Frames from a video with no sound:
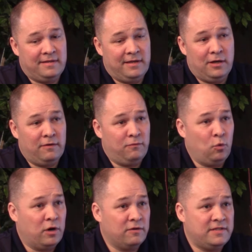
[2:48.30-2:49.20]
If
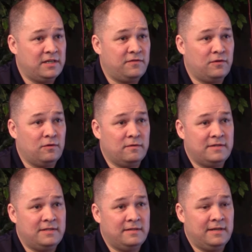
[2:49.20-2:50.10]
water sits for
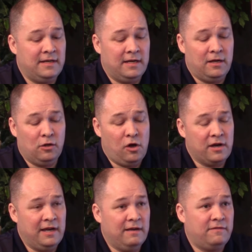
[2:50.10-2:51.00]

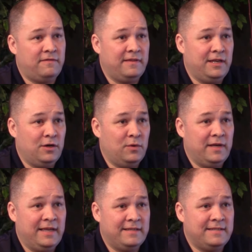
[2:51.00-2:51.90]
long enough,
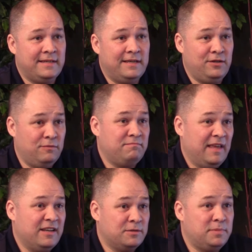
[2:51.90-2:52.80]

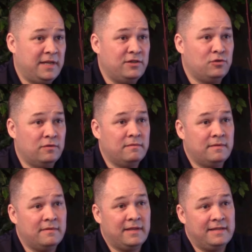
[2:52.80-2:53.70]
that is a potential
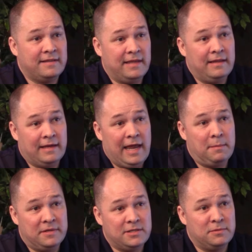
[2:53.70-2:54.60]
thing that can
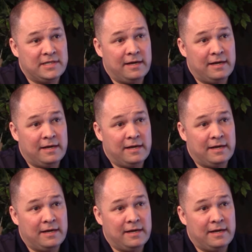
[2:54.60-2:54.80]
happen in someone's